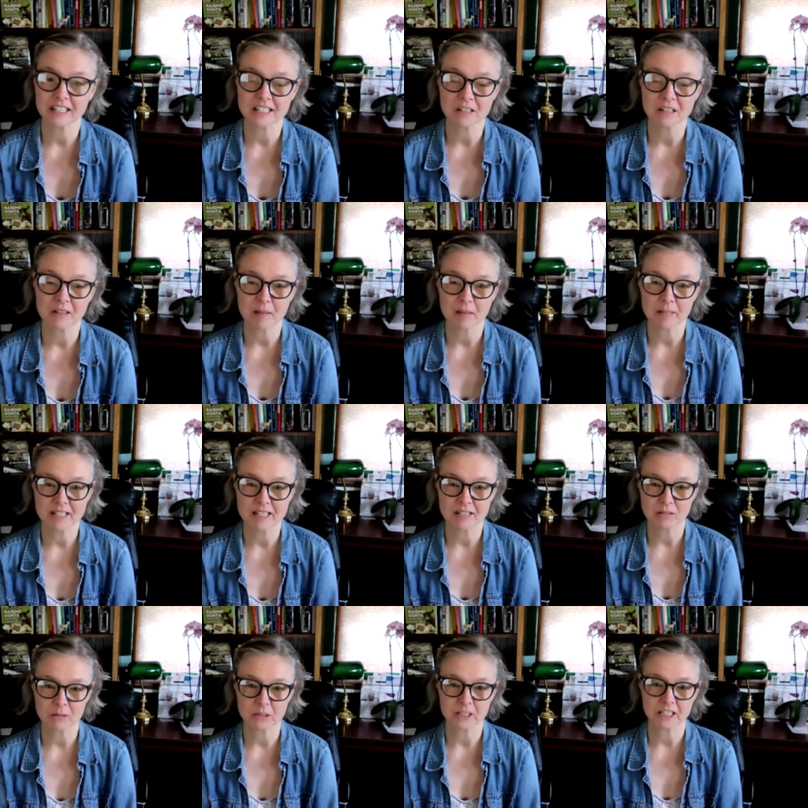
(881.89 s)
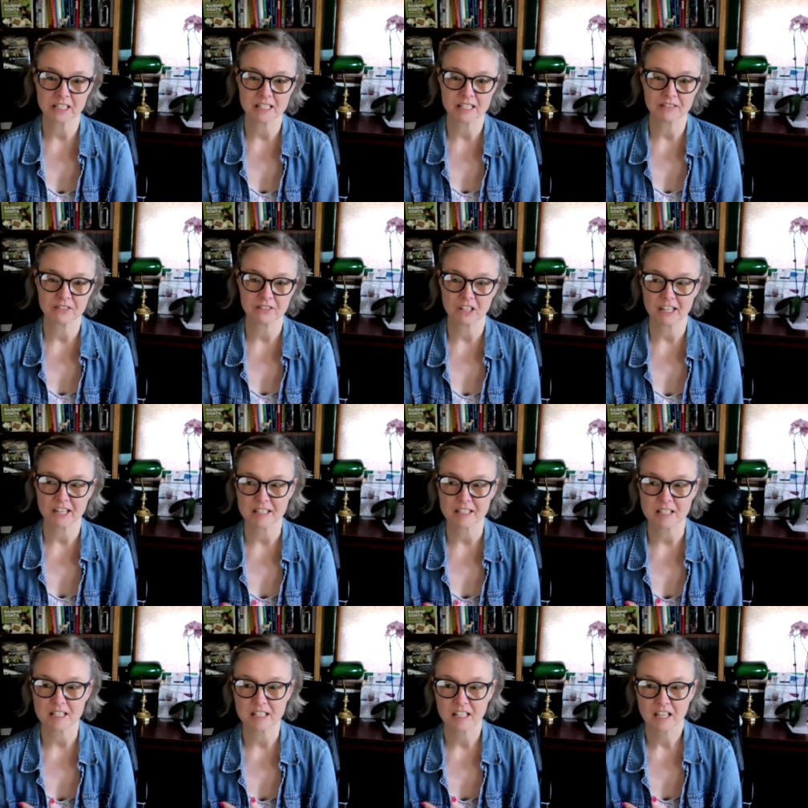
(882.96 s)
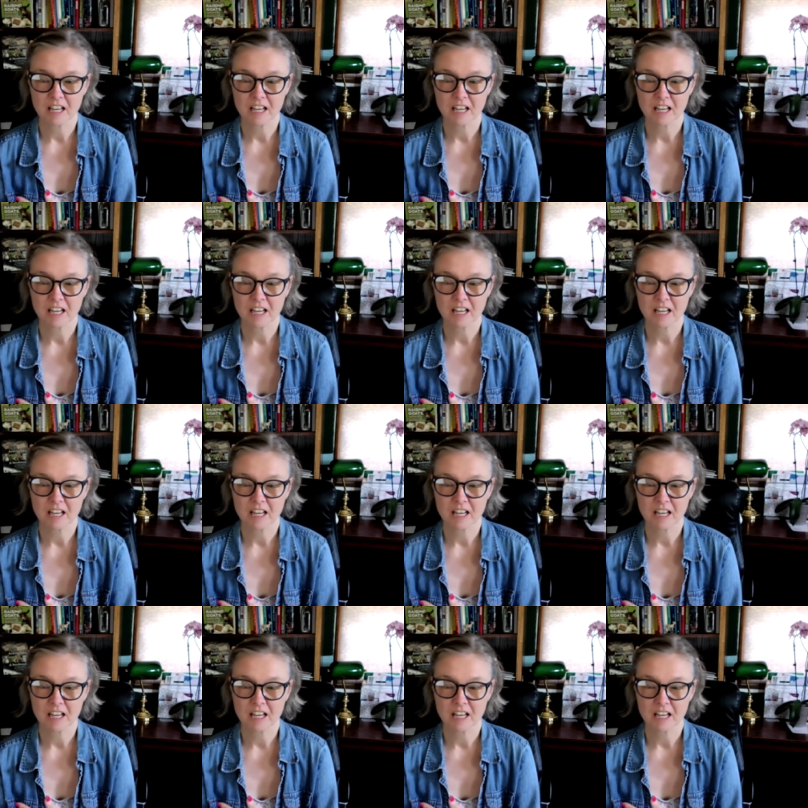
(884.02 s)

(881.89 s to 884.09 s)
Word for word: And so that makes it really easy for us.